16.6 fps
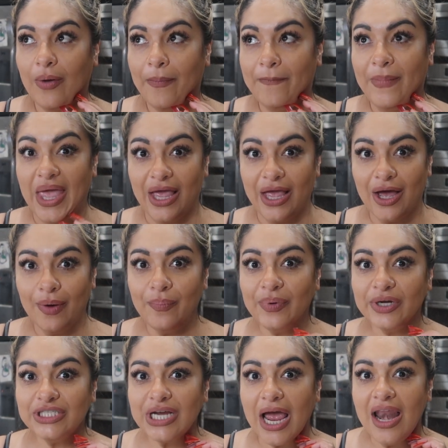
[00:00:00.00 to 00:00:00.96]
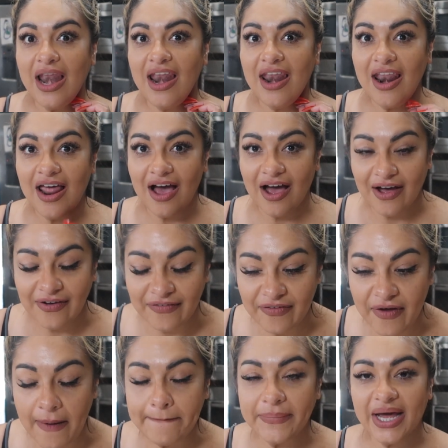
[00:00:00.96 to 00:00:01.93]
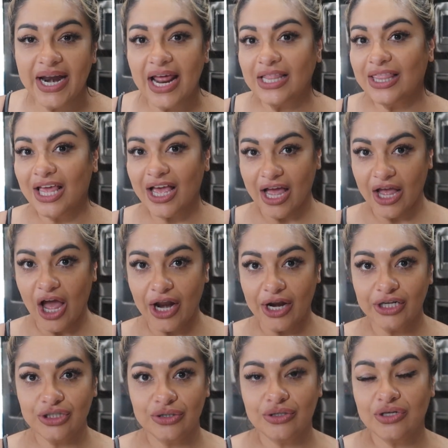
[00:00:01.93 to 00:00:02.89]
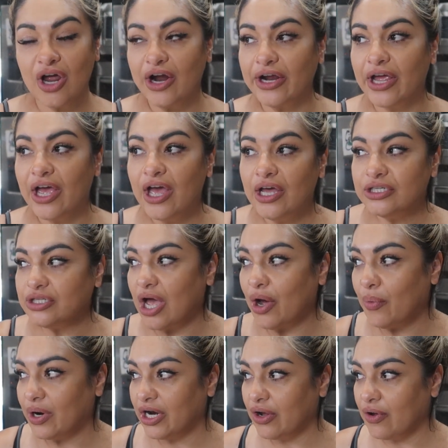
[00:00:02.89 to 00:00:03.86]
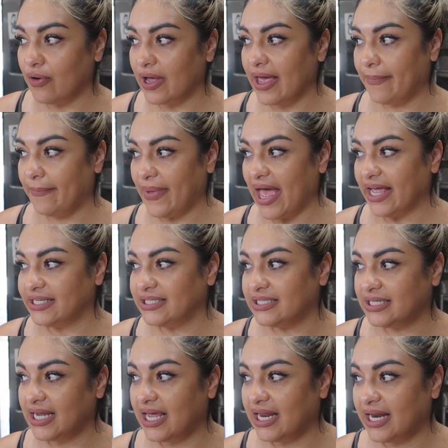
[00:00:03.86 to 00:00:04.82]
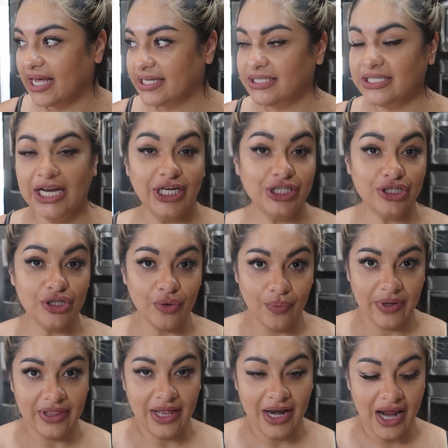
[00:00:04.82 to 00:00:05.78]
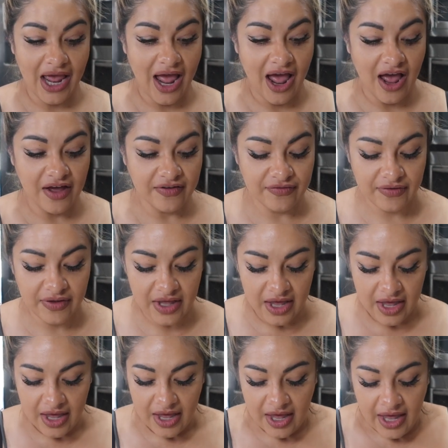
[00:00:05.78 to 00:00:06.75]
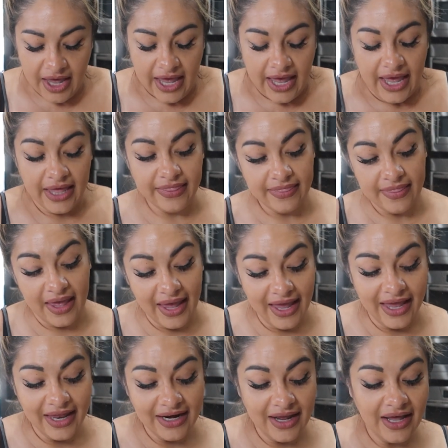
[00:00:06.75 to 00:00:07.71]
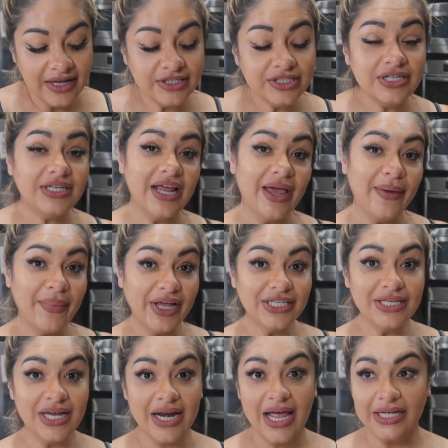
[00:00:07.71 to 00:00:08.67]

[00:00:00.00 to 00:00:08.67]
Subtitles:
makeup, which I love, but I think I got it too dark. So I wanna go get matched and exchange the one that I have. And then today my son